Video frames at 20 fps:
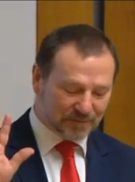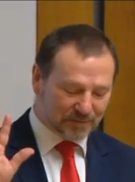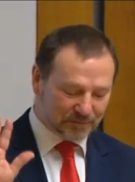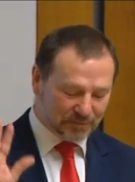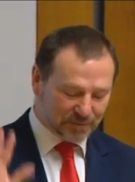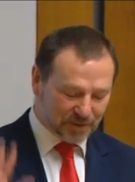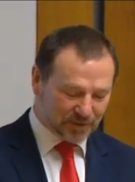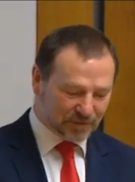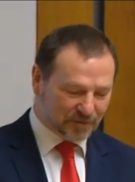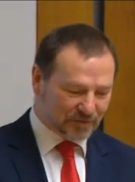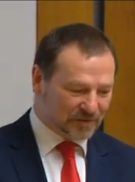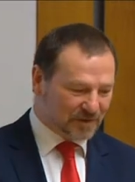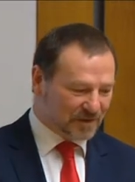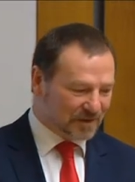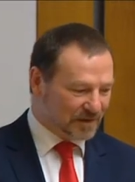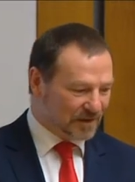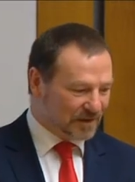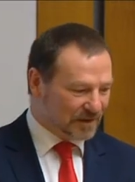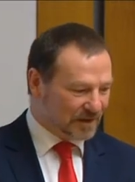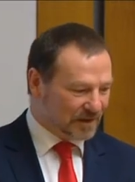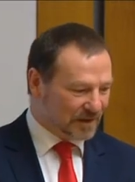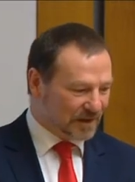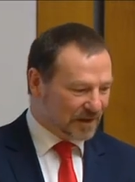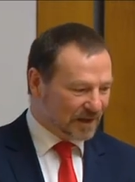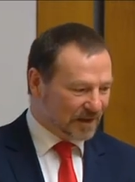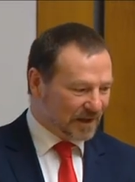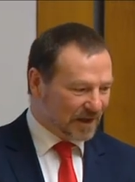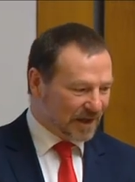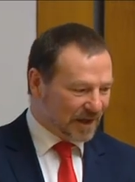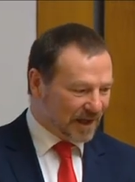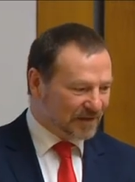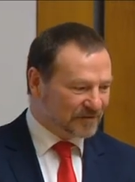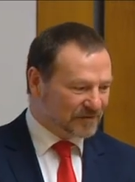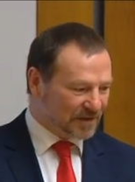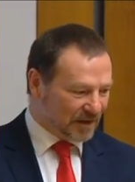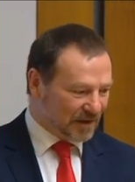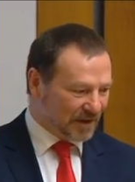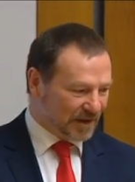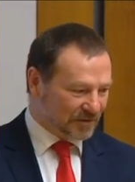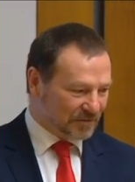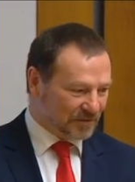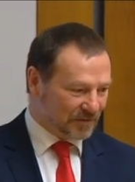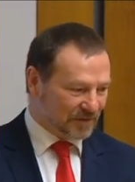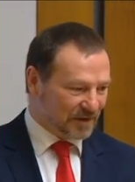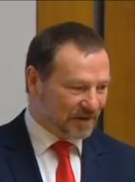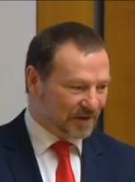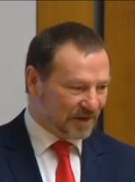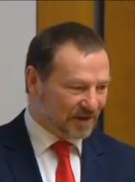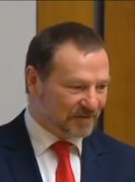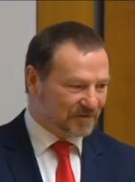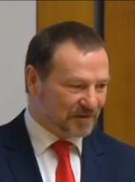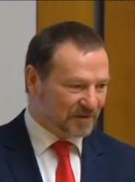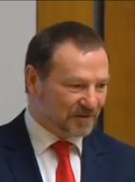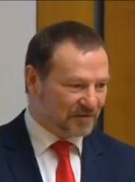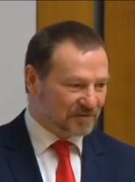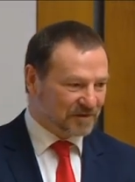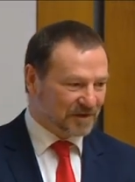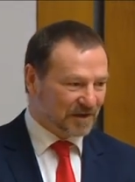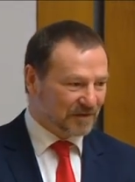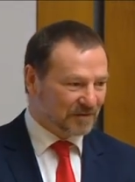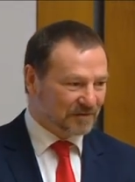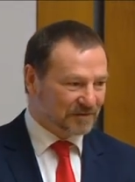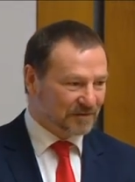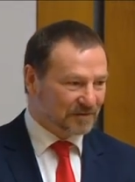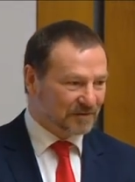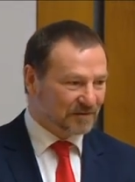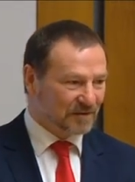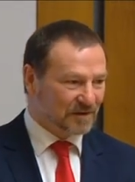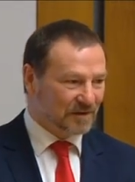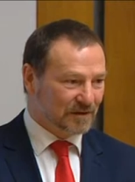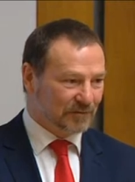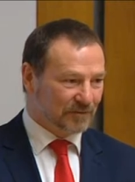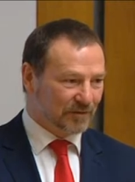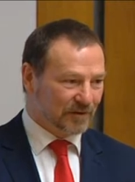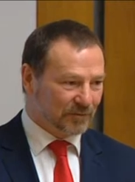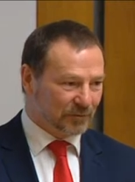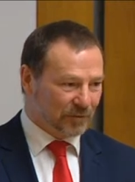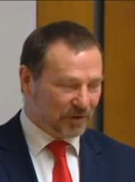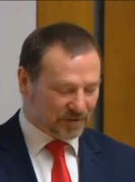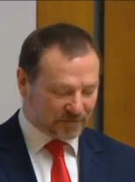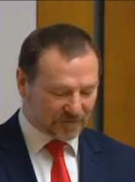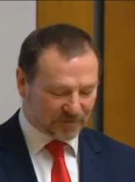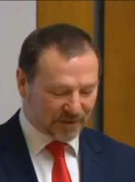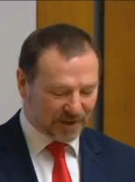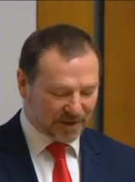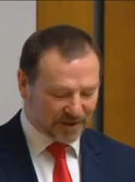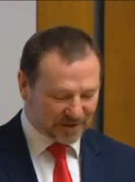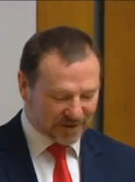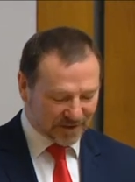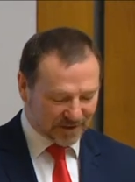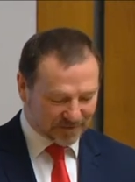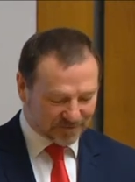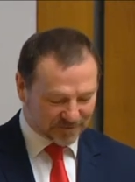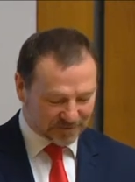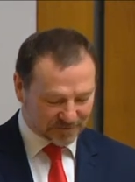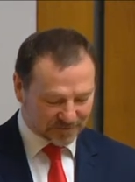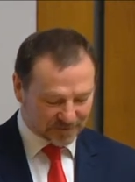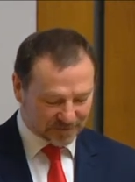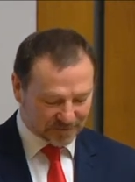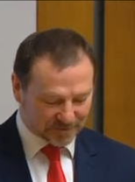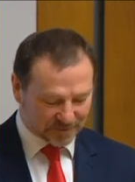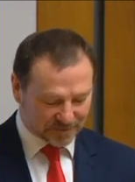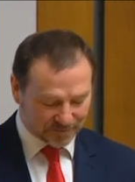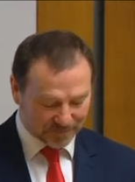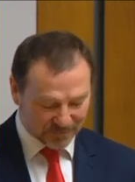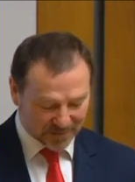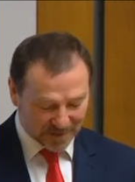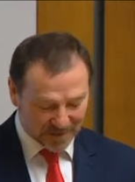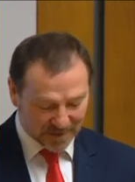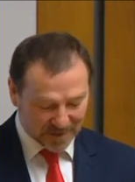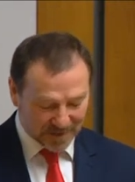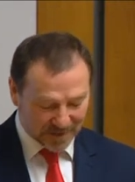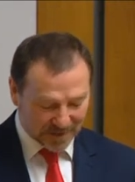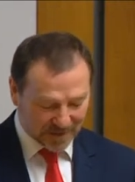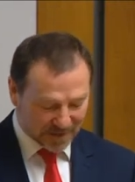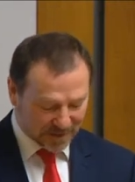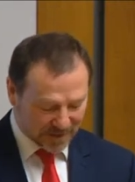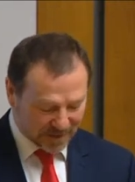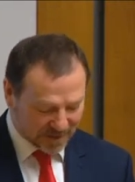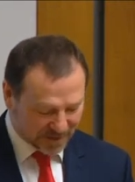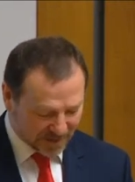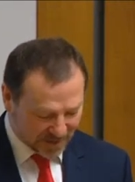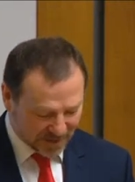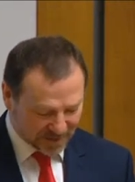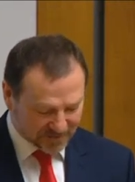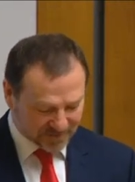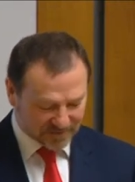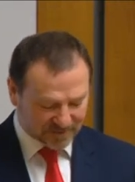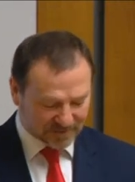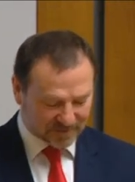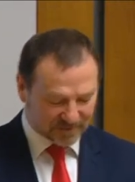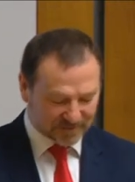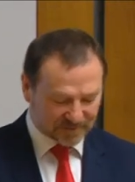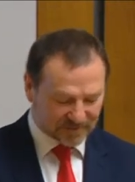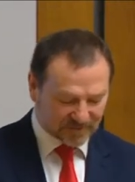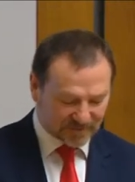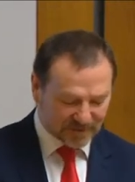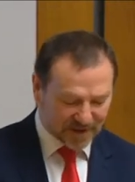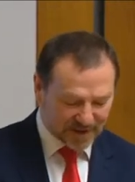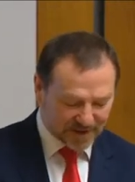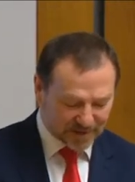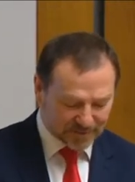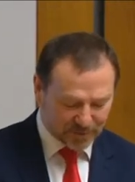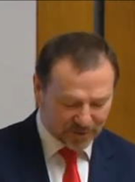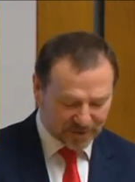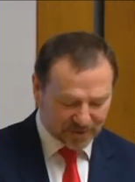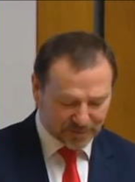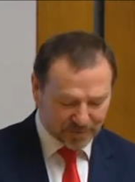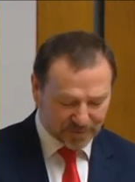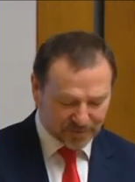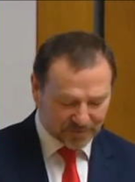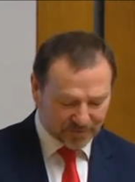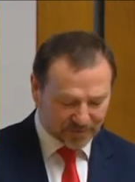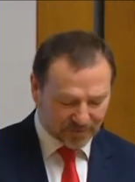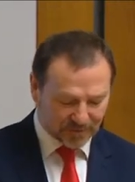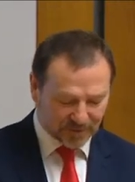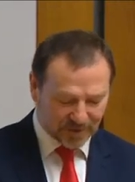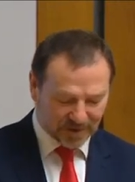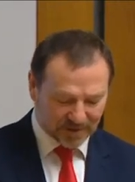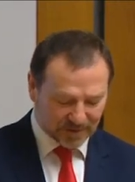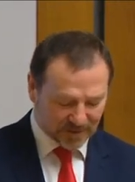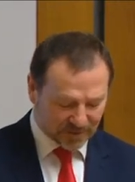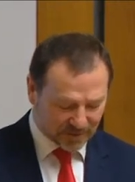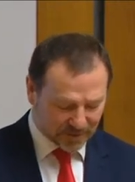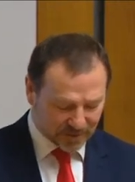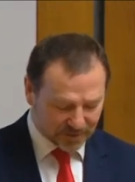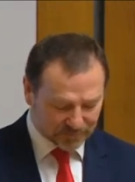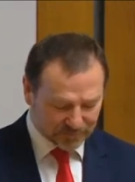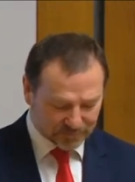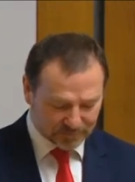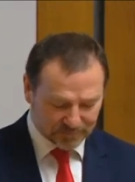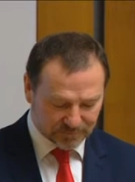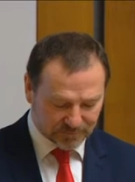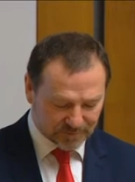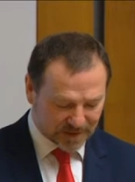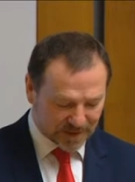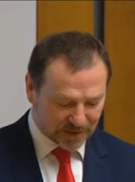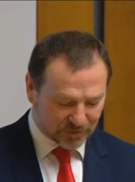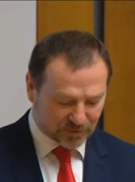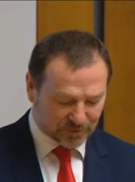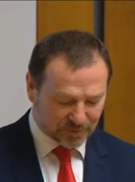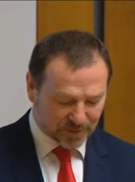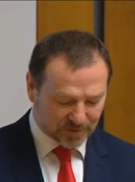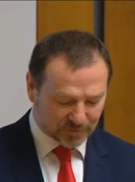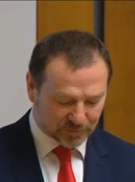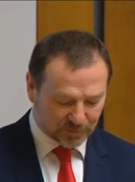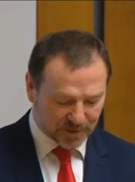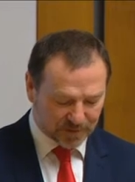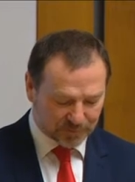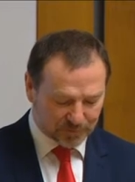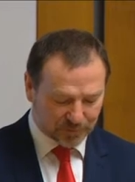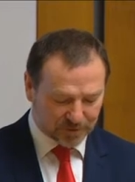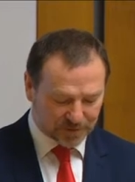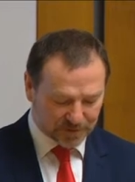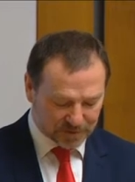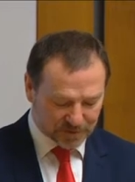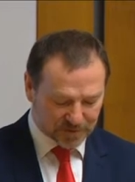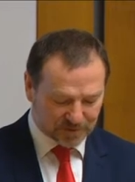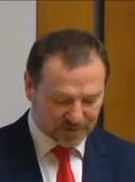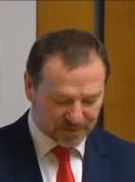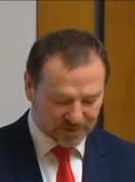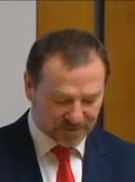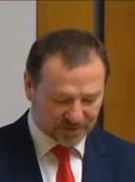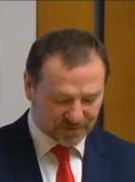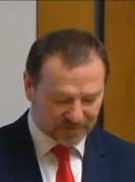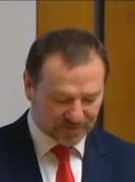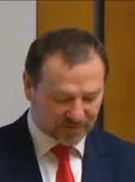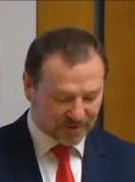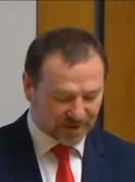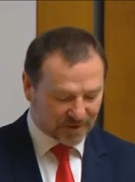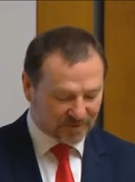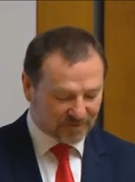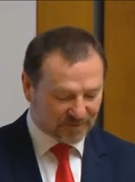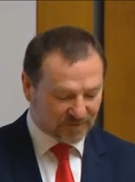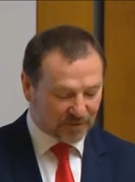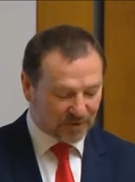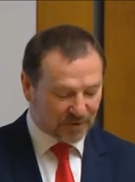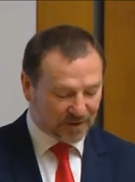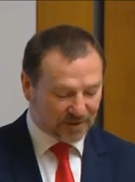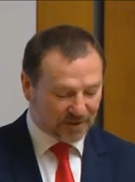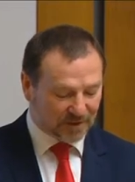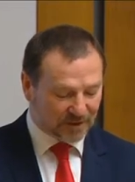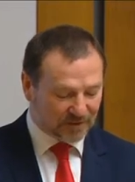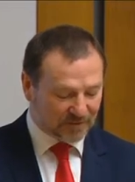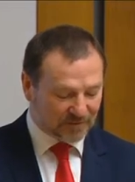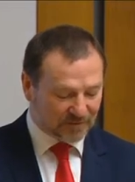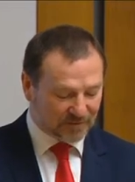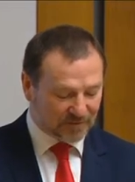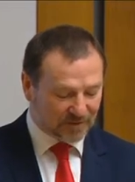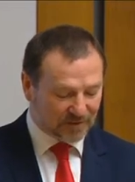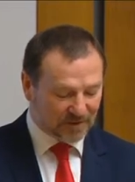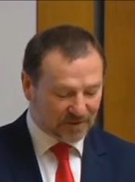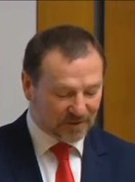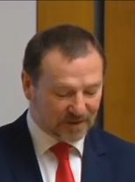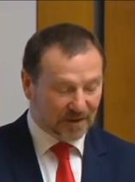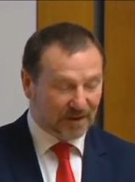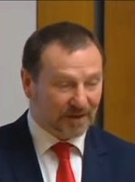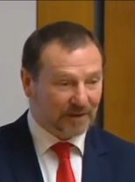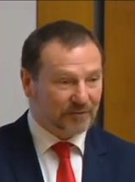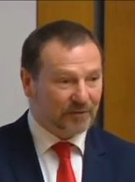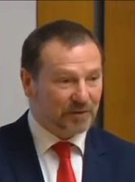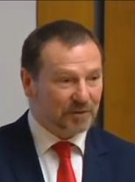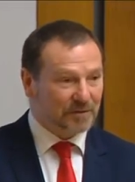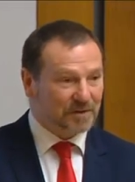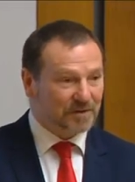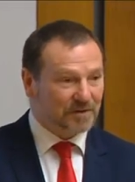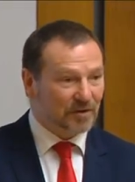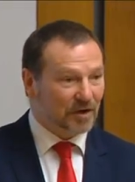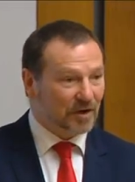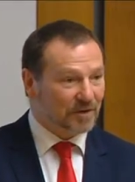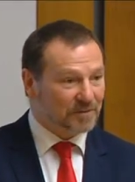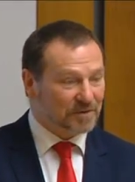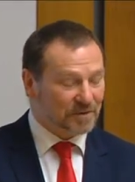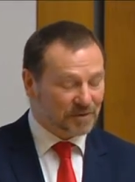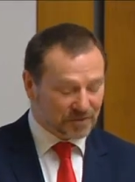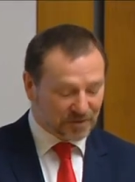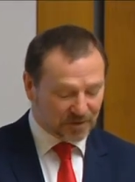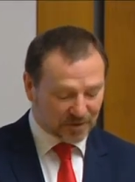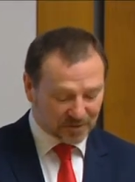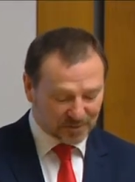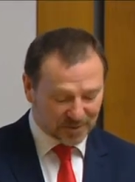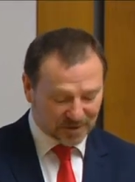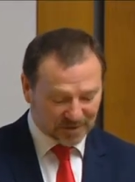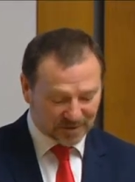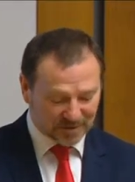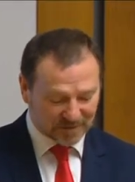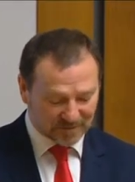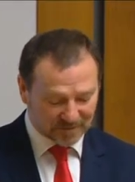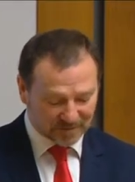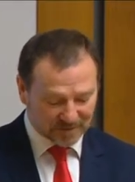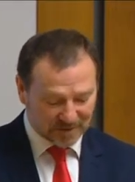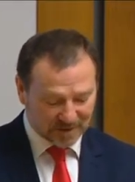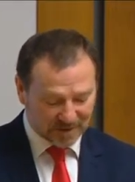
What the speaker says: because he has an electorate that has those challenges, really brings great analysis to it. As stated by the member for Grey, there are now almost 1.2 million Australians diagnosed and living with type 2 diabetes.